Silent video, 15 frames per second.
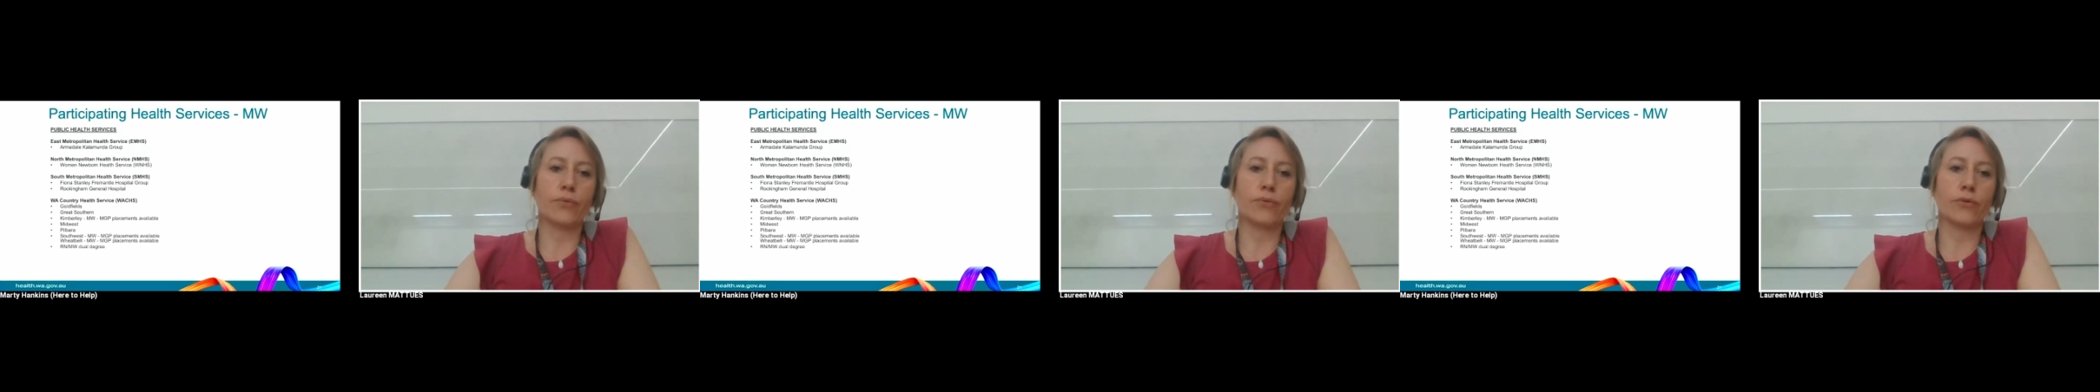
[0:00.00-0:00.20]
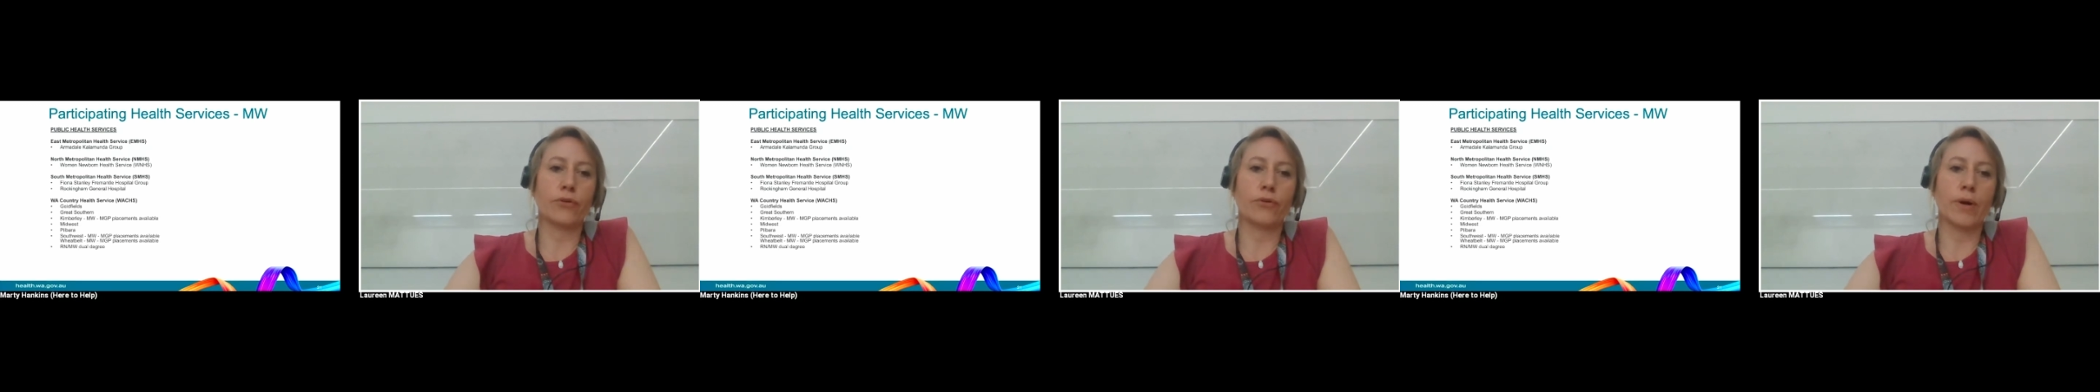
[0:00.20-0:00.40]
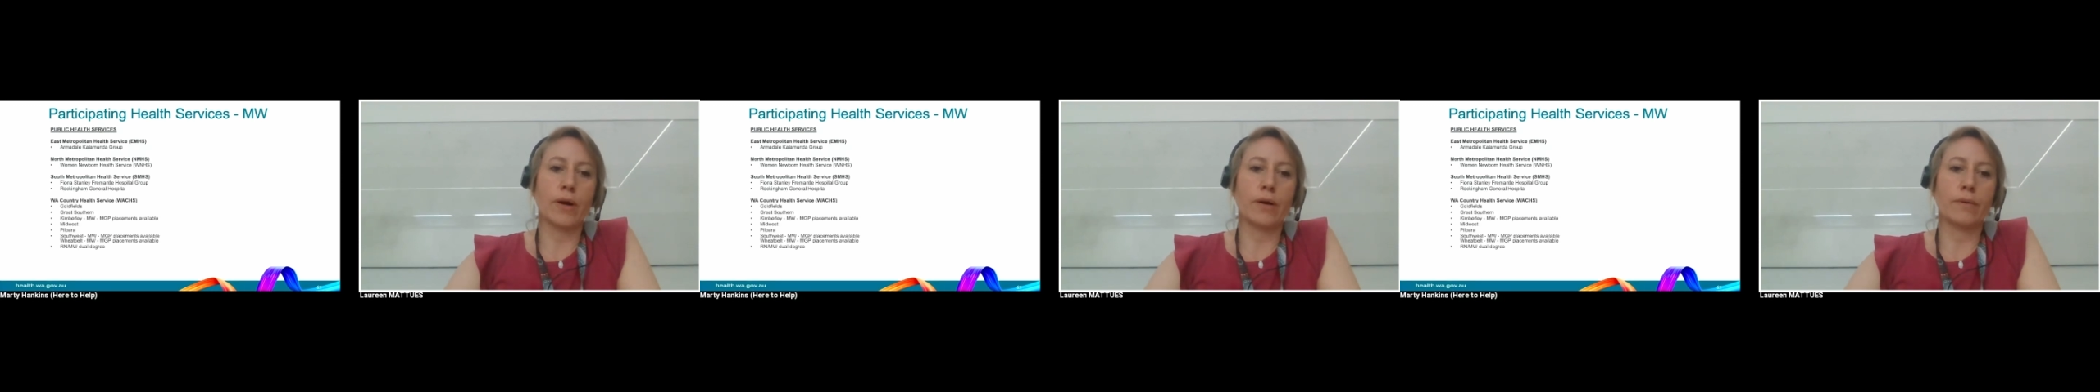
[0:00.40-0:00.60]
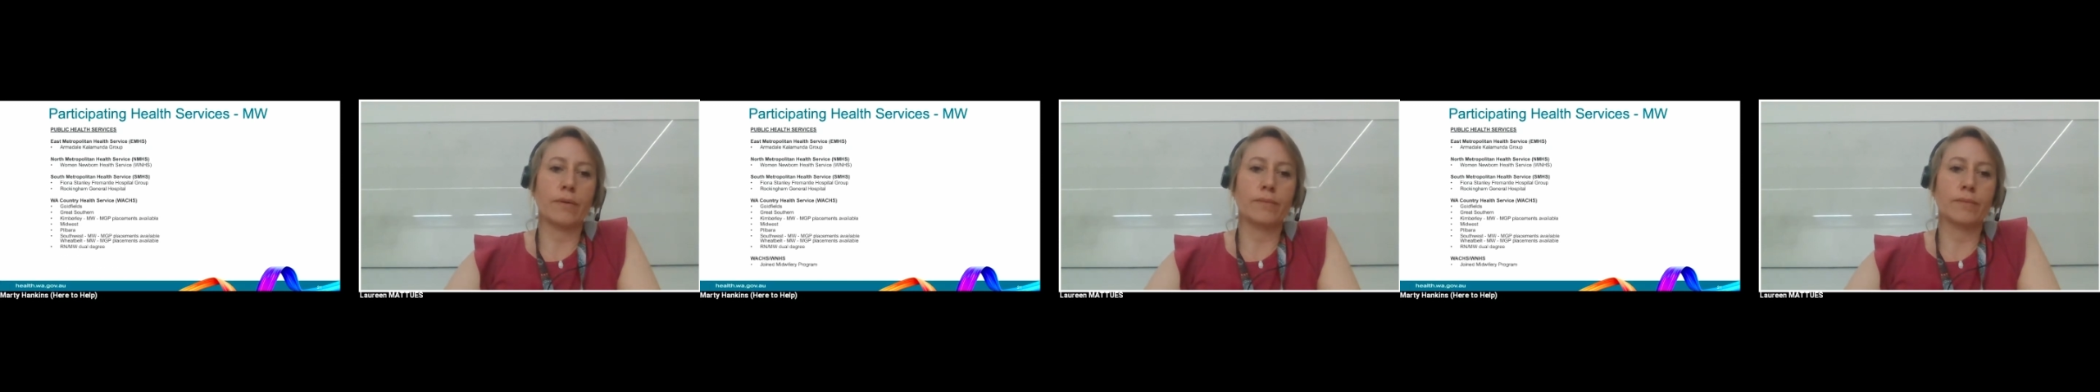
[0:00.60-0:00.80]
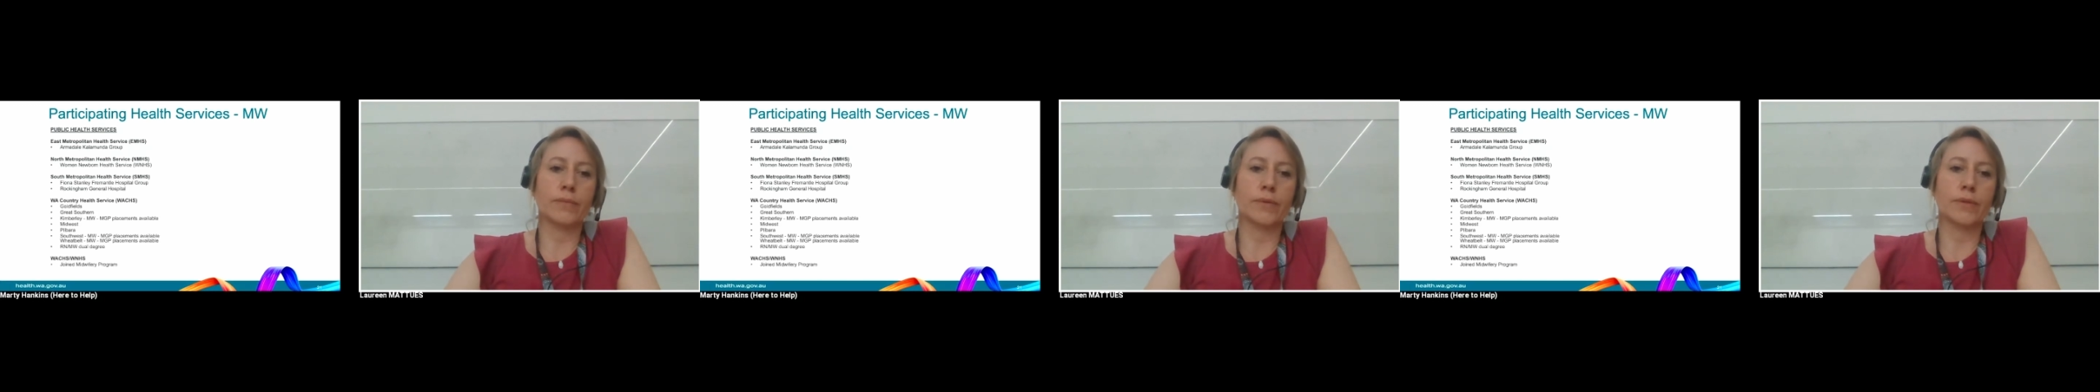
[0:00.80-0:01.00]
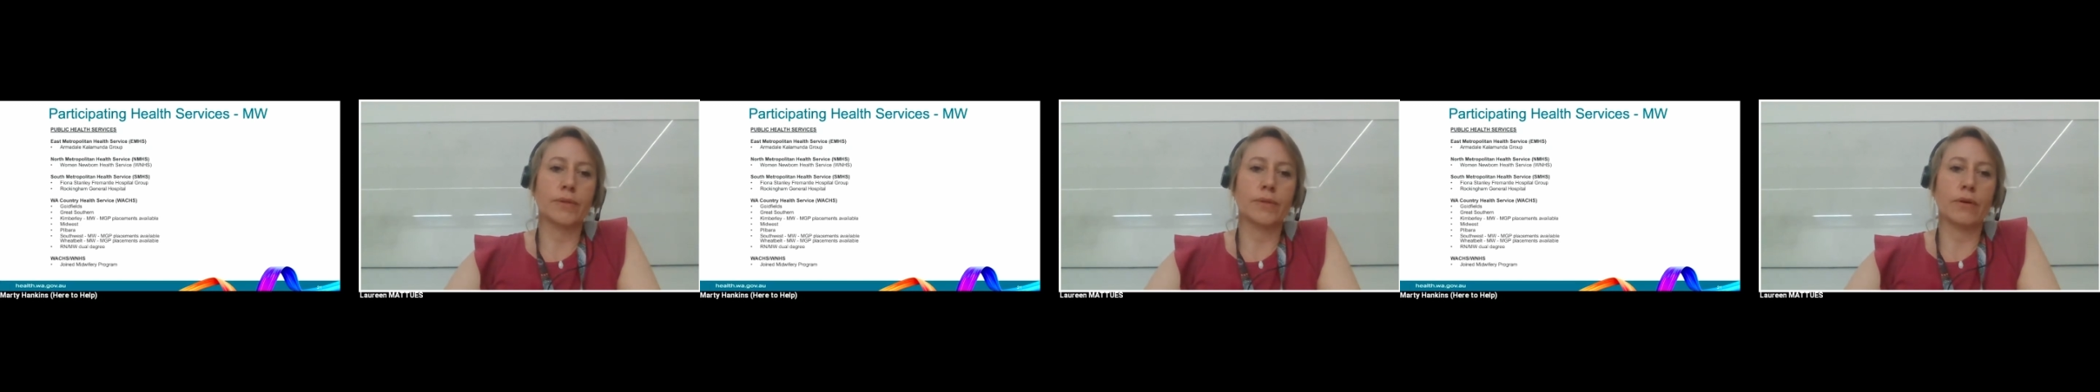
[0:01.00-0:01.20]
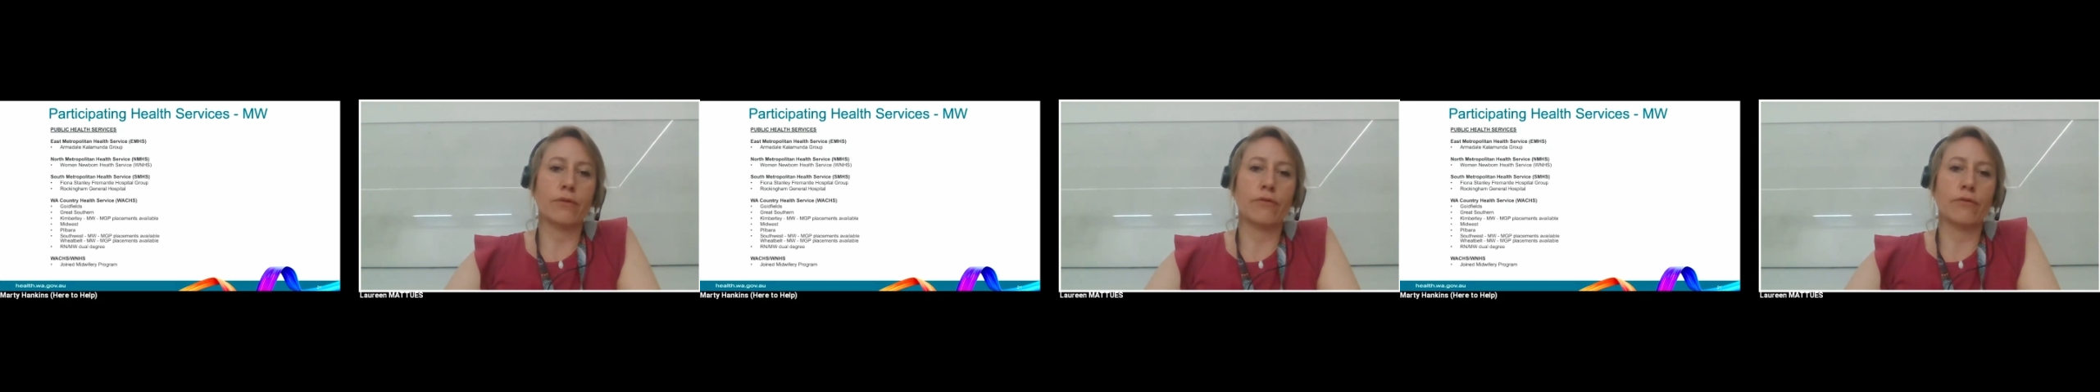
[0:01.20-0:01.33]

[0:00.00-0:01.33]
programs